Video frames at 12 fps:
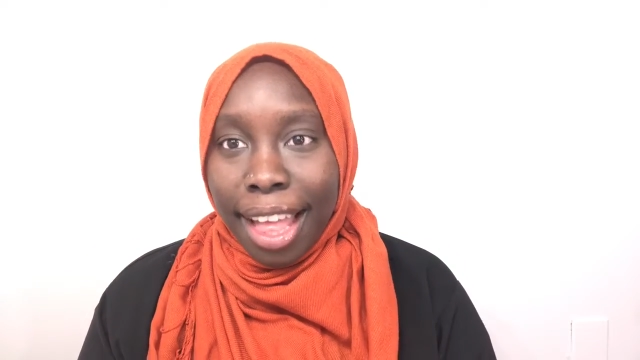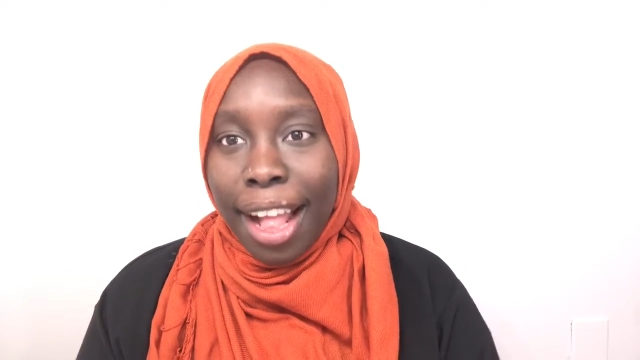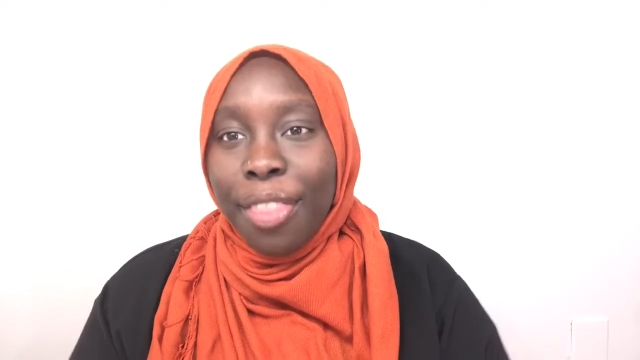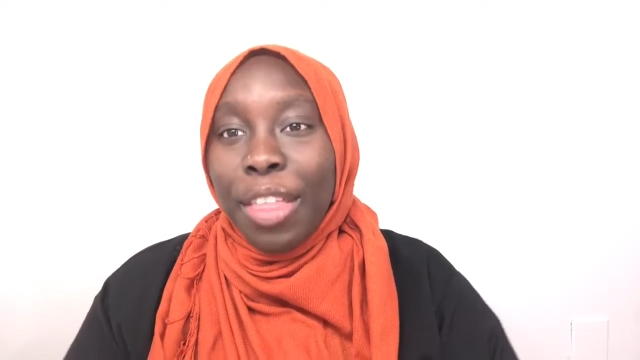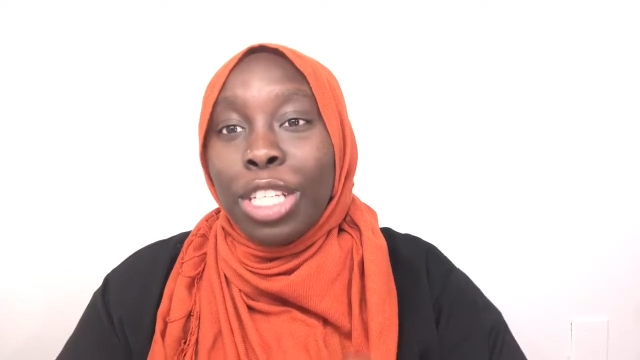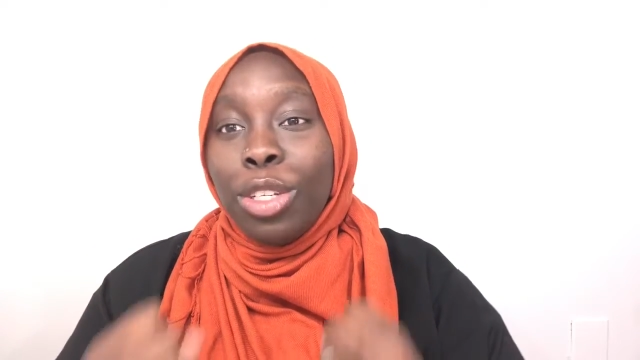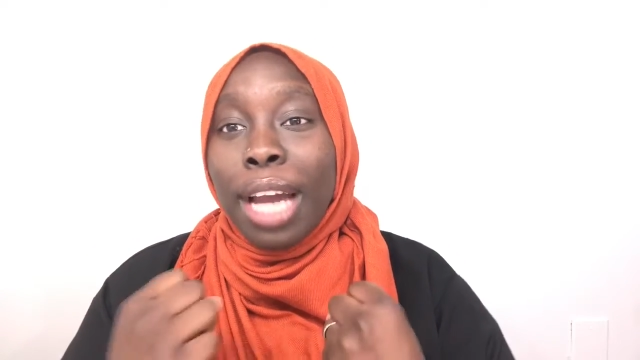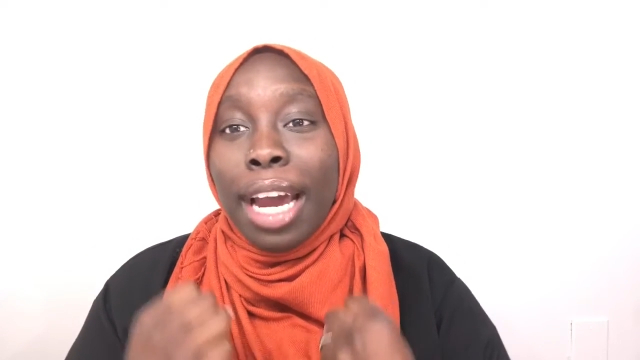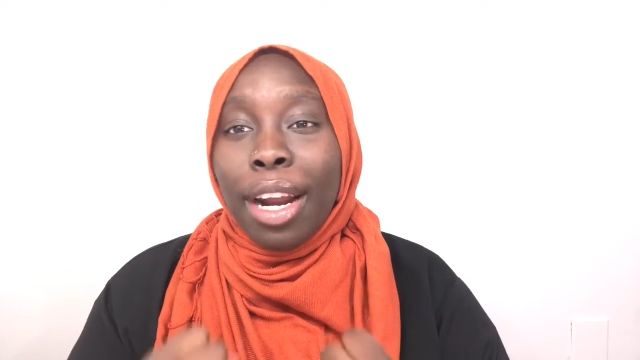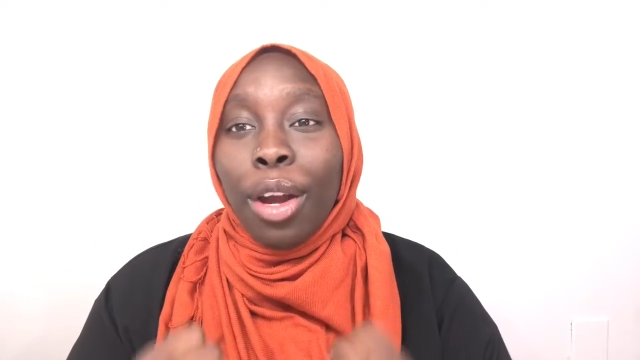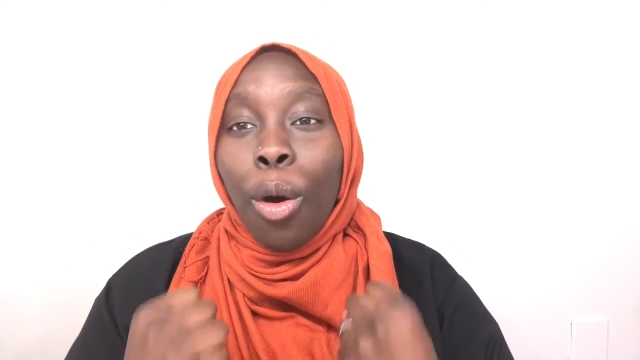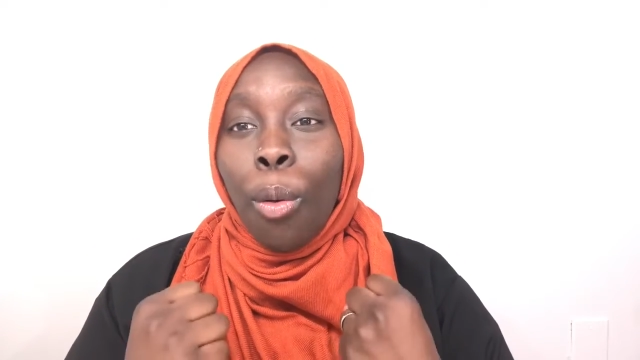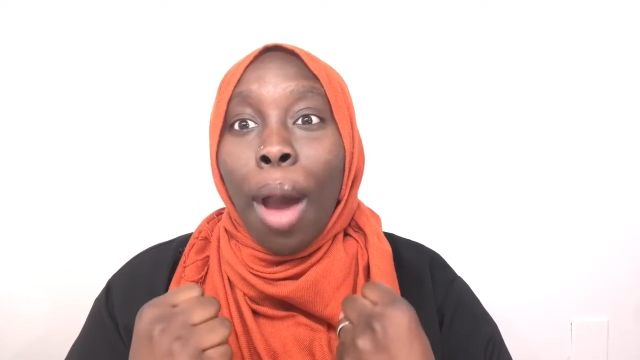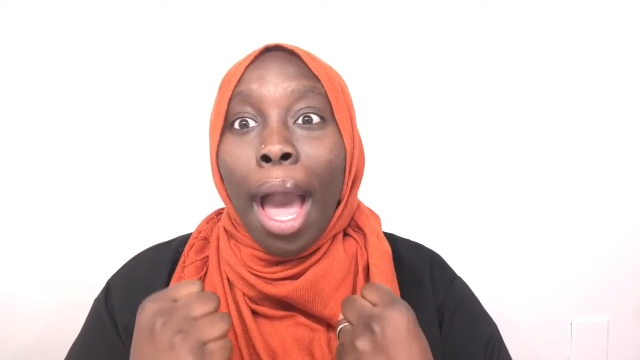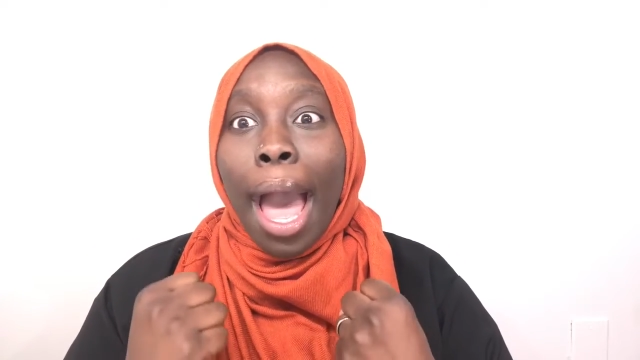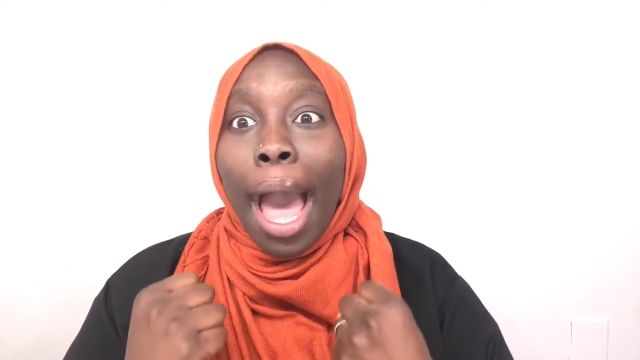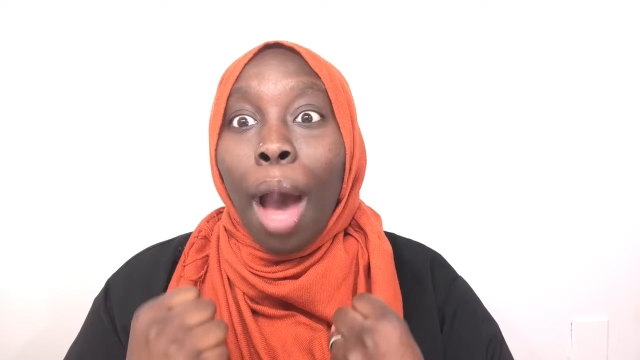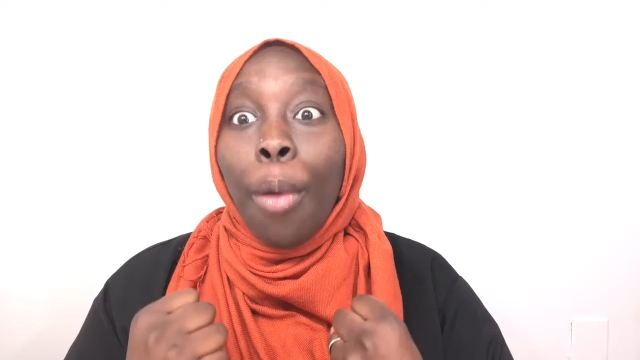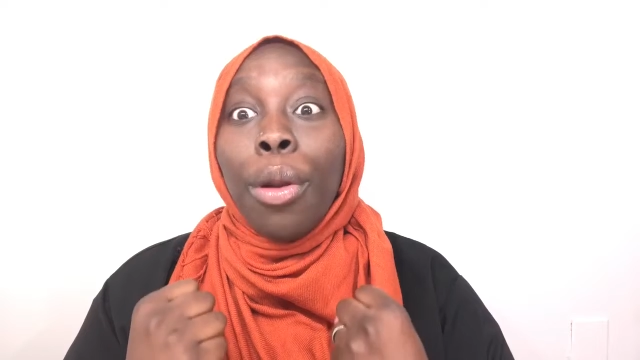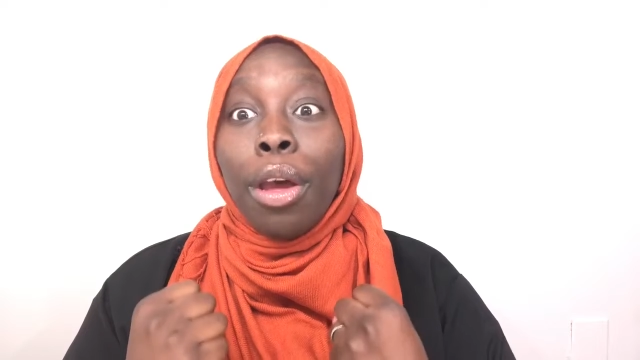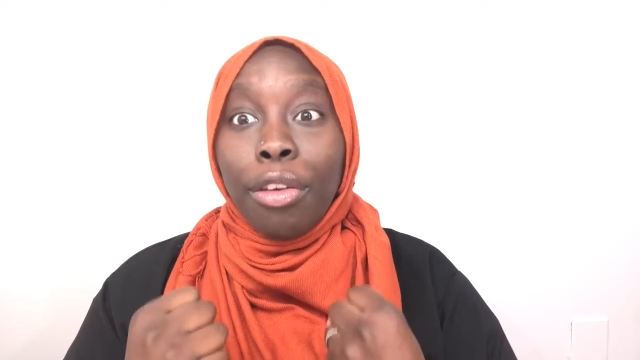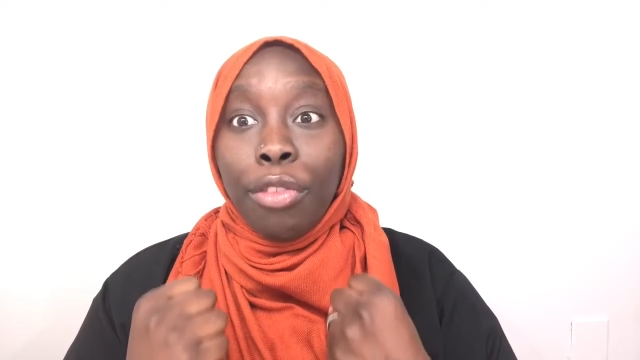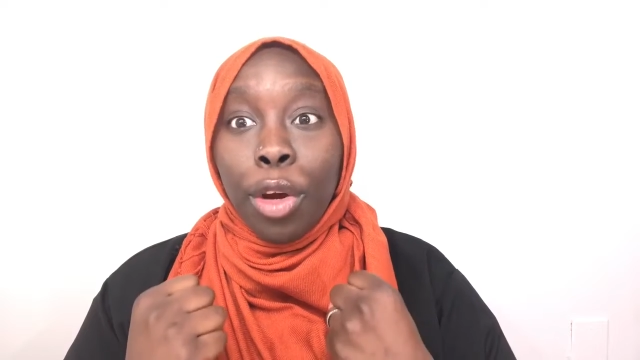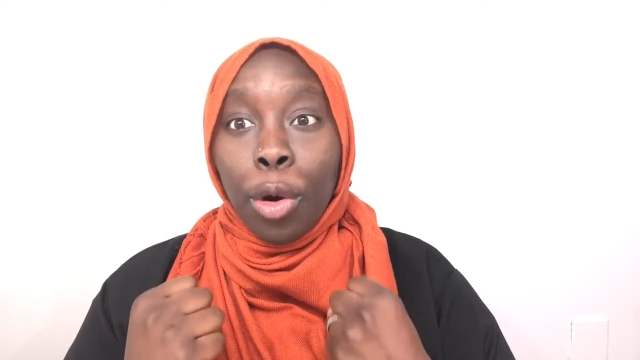that you gotta go out
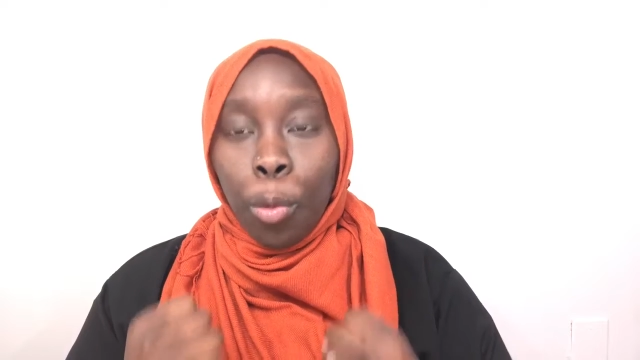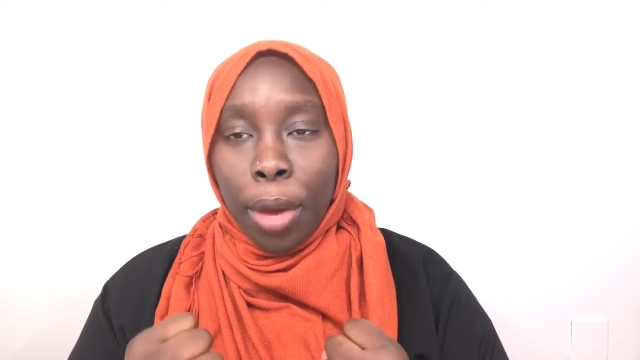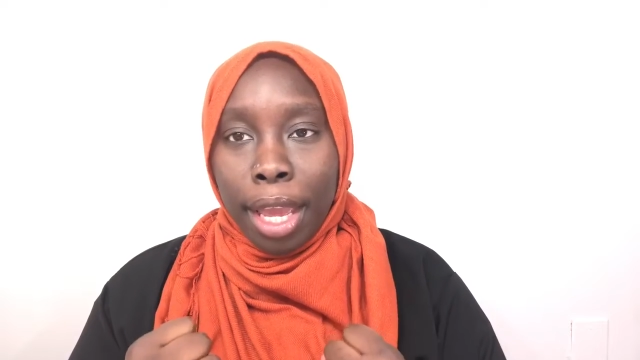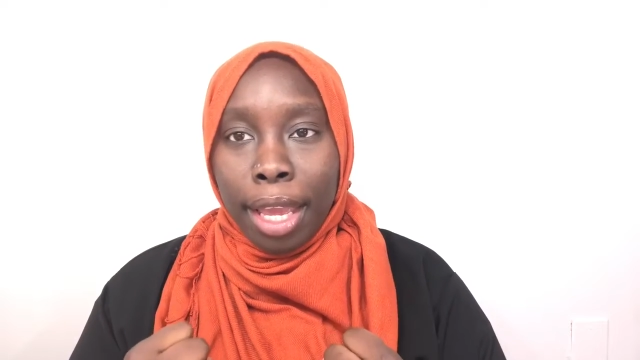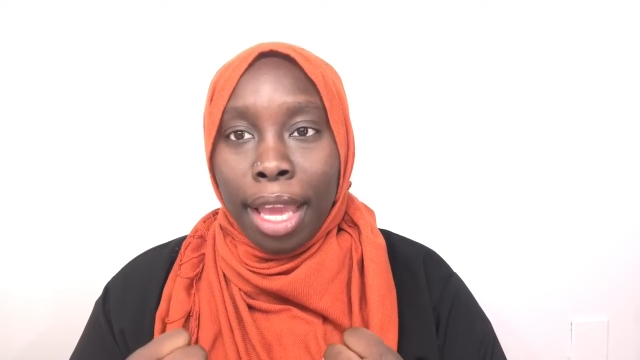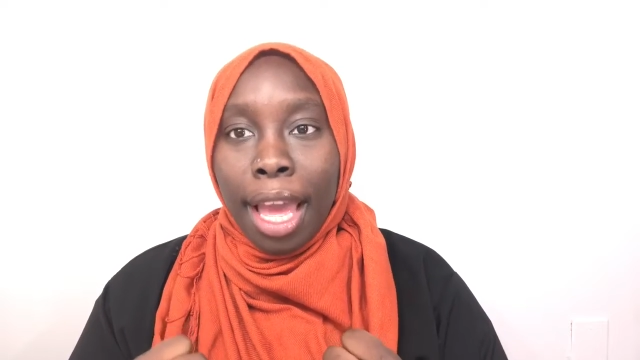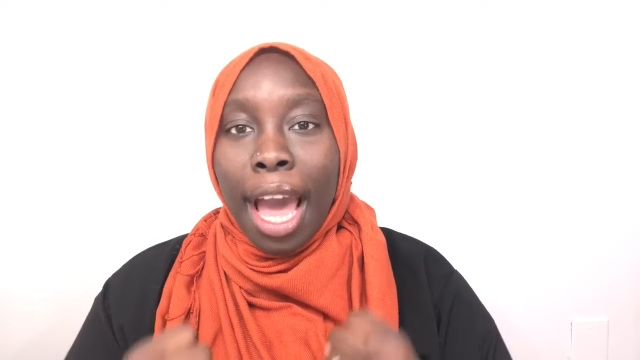of your way,